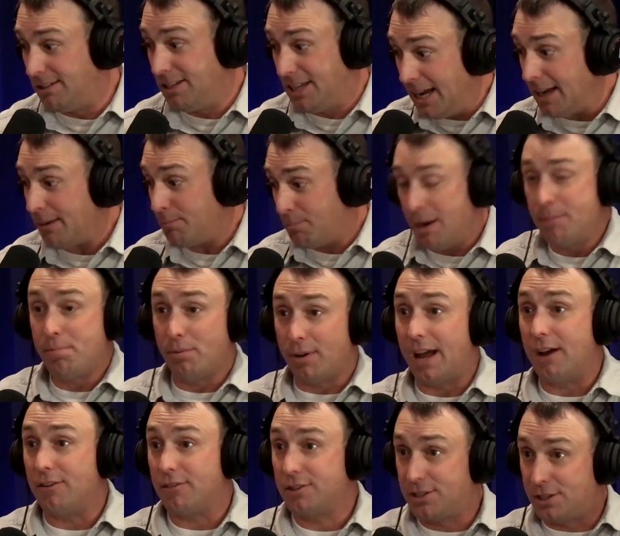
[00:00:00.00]
get people
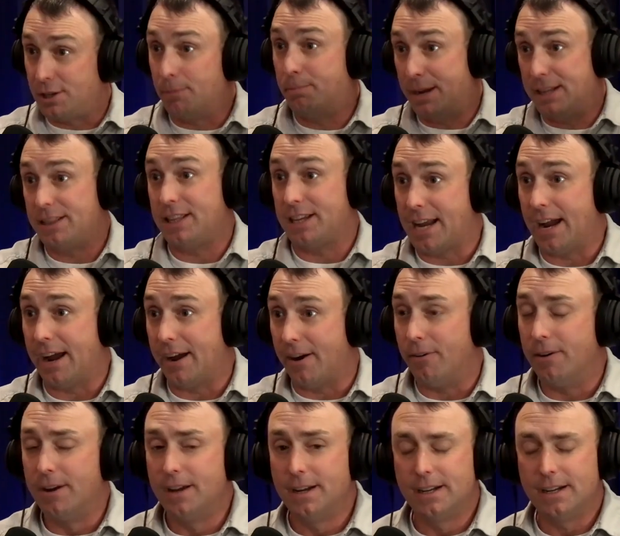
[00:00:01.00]
out to pet the cow.